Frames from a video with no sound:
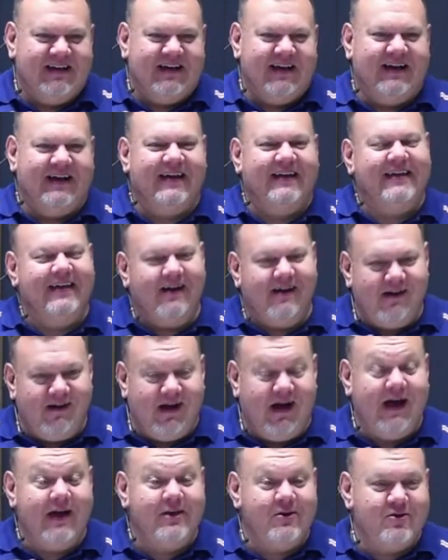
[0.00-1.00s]
Uh, yeah,
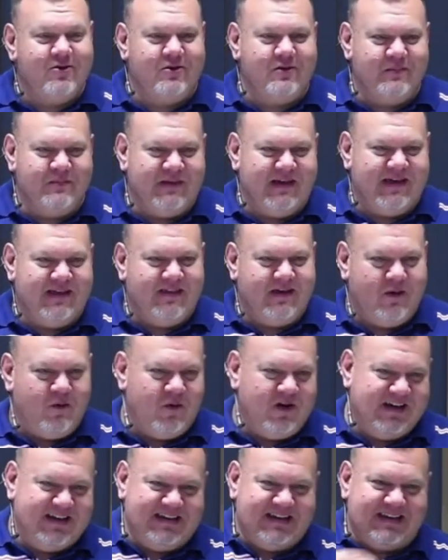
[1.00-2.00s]
I used to play the
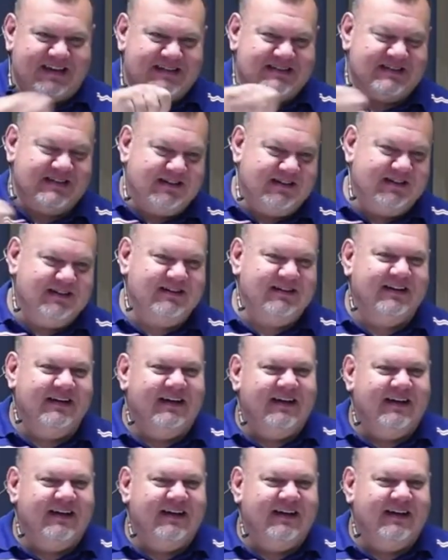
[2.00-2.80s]
wine guitar